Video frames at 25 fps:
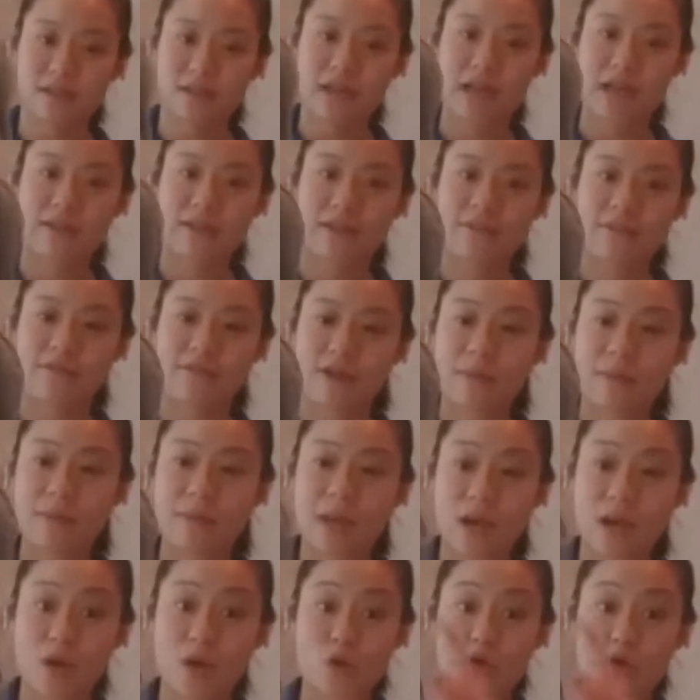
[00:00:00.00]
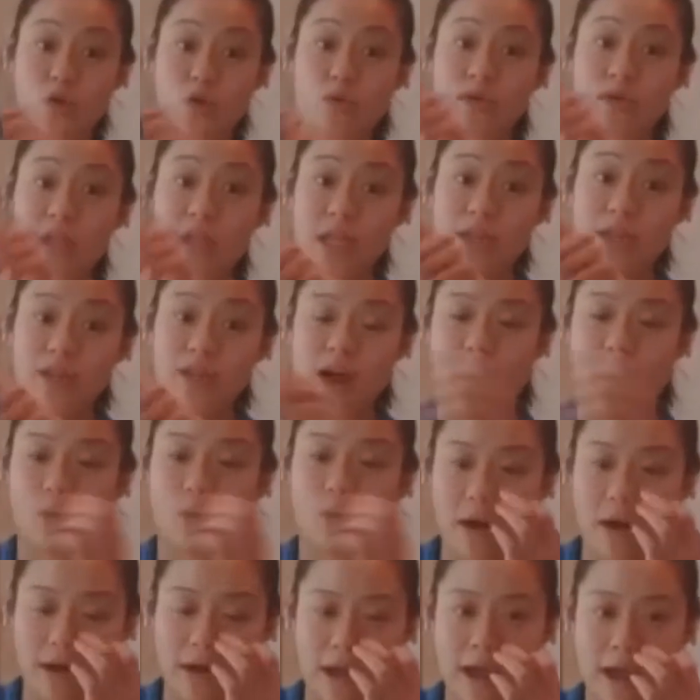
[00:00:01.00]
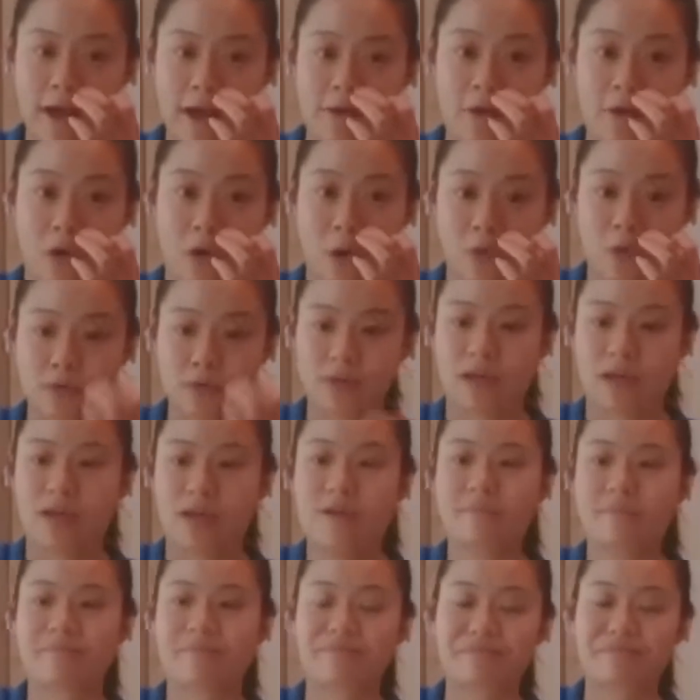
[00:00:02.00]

And then from here, using that one hand only,